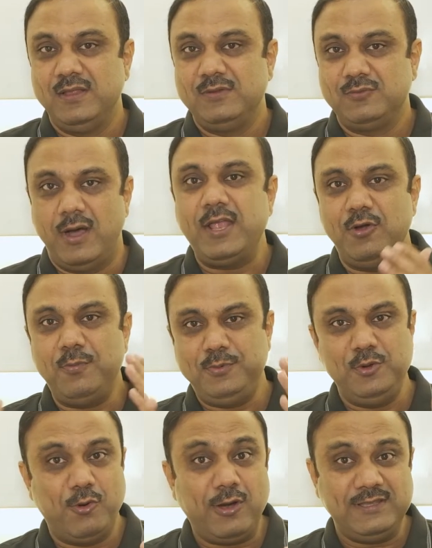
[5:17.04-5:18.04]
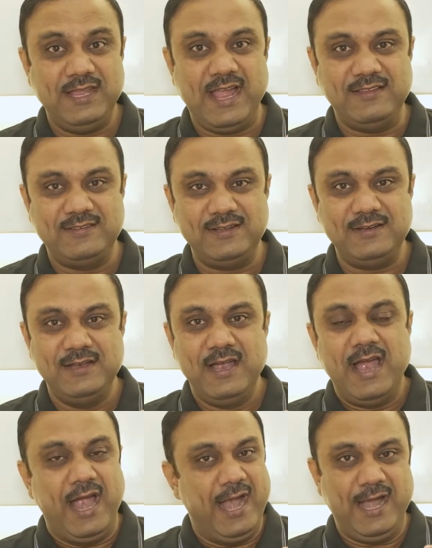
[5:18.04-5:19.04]
So I hope you got the answer,
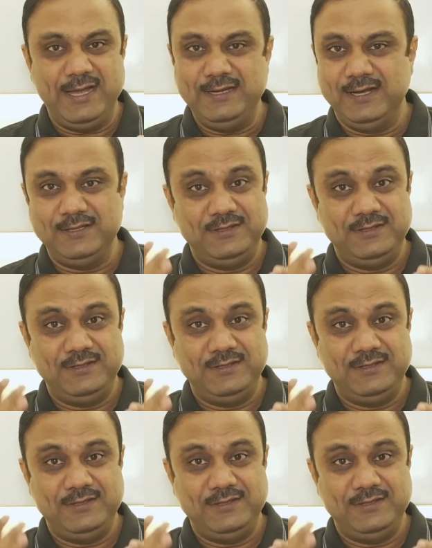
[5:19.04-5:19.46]
and